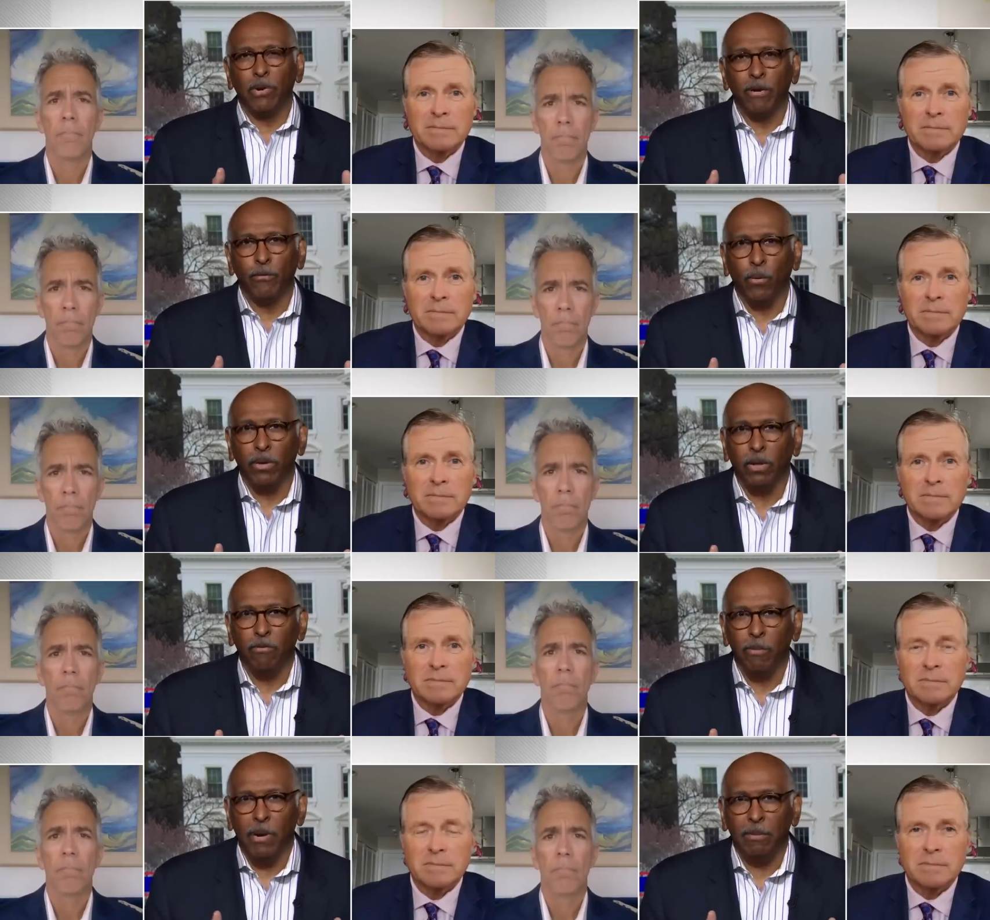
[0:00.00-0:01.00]
Speaker 1: putting forth a
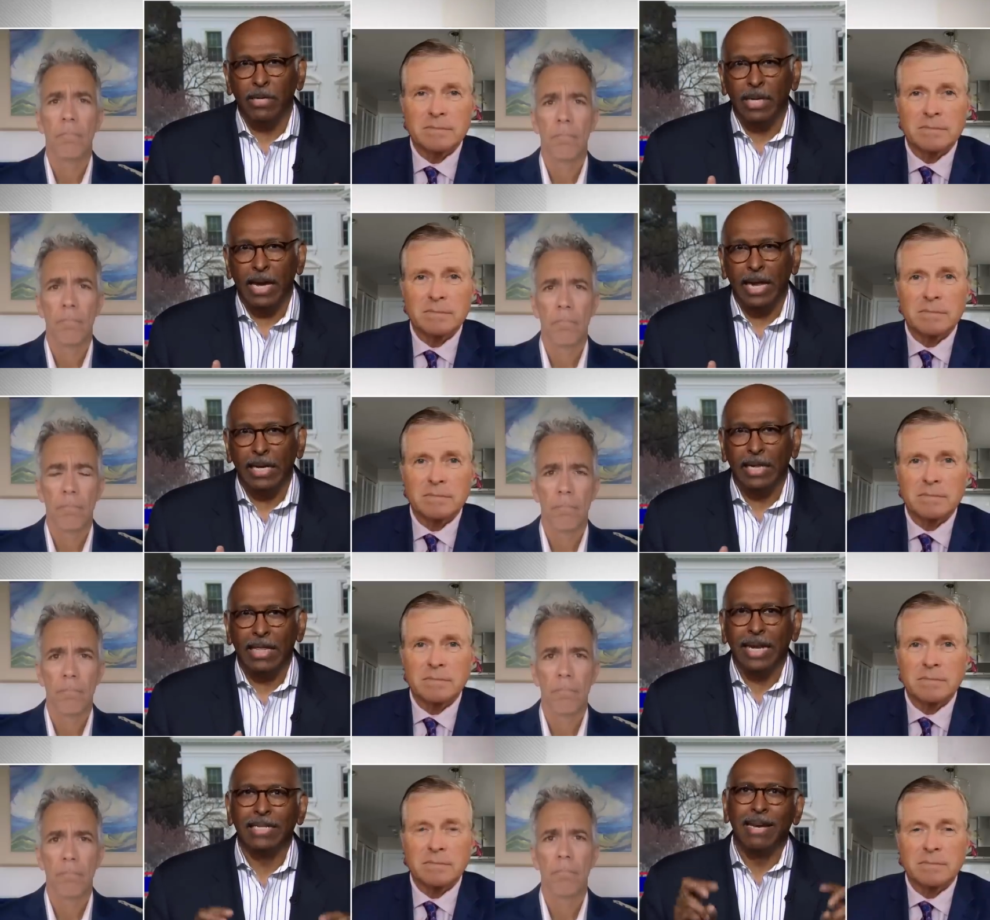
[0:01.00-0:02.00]
Republican candidate
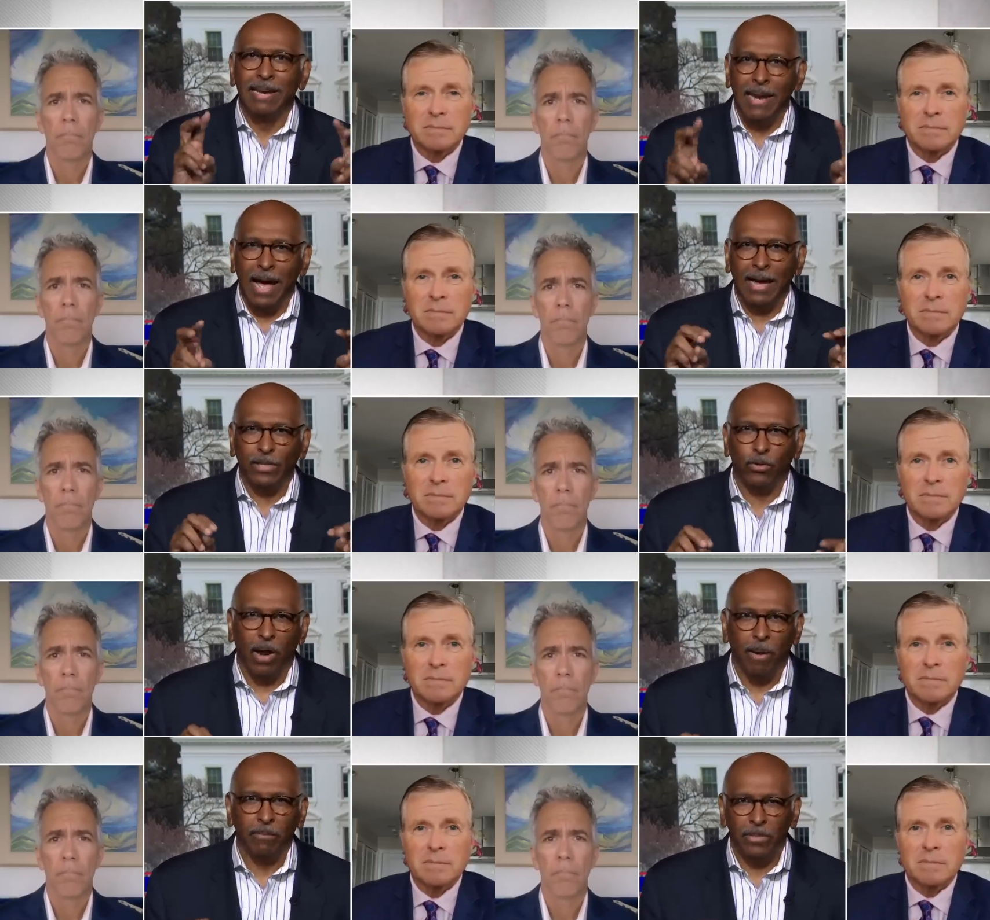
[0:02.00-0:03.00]
that's not
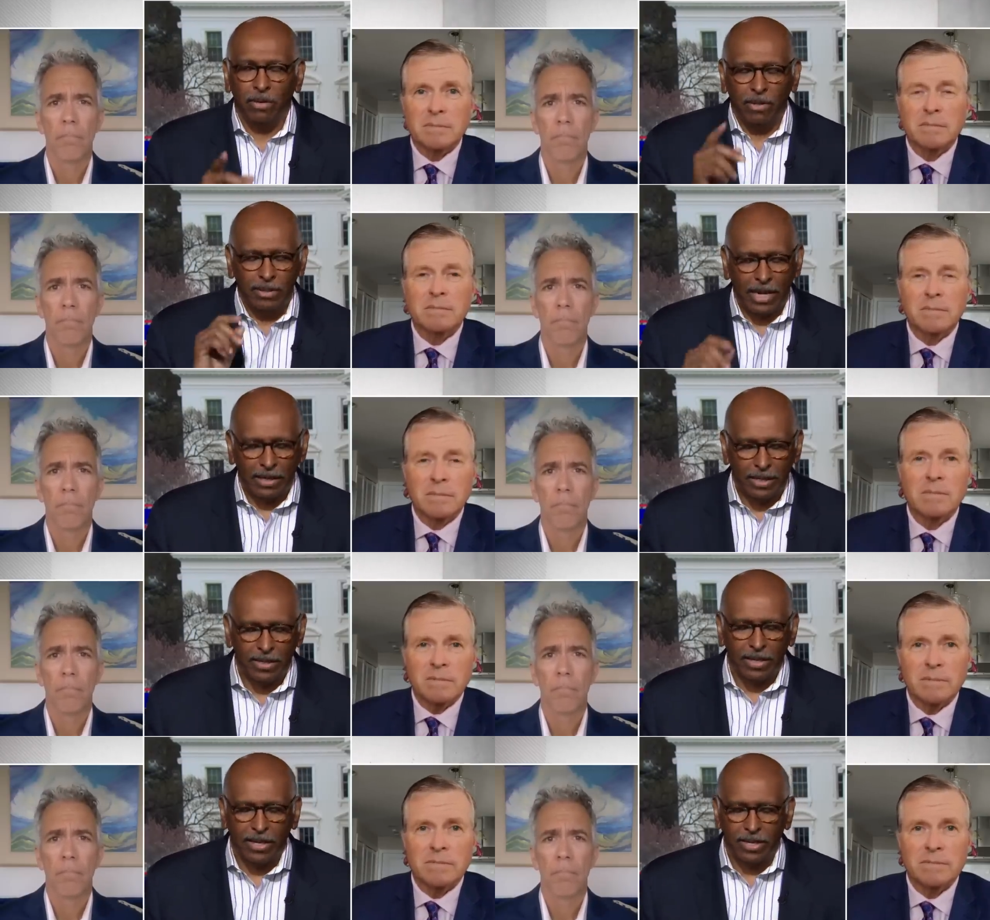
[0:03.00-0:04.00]
Trump. So, take a
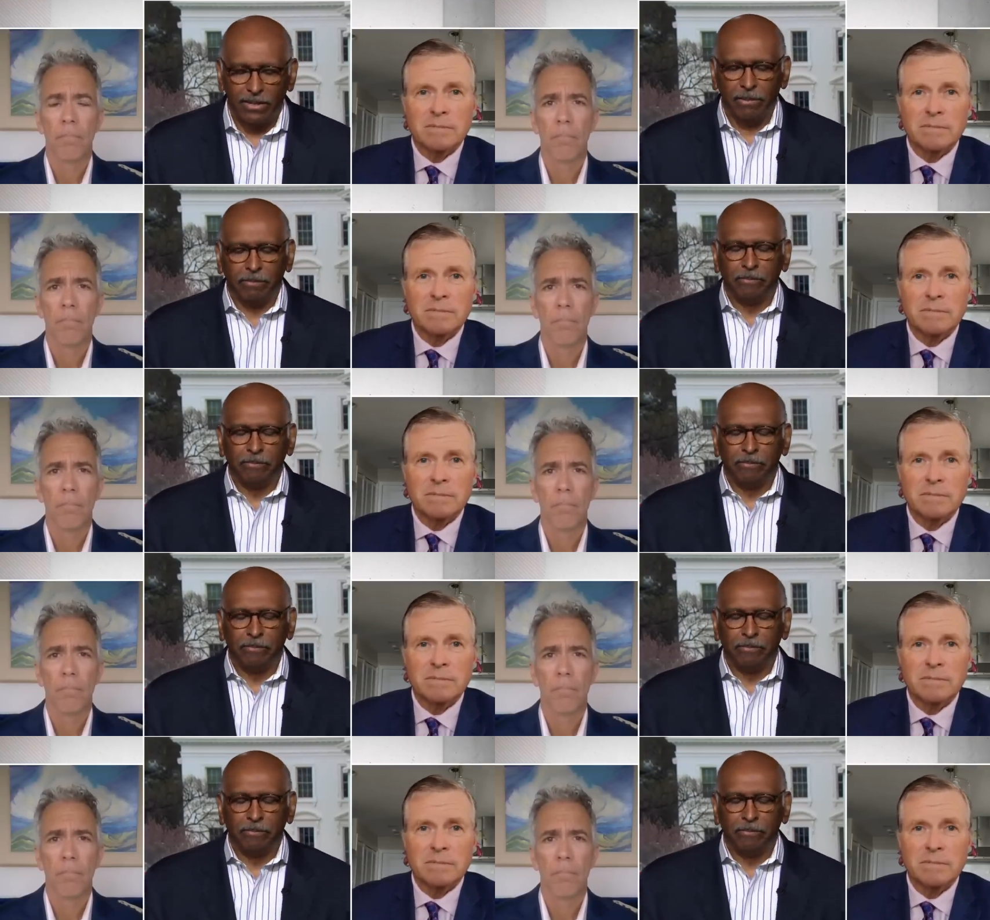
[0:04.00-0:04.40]
listen to this.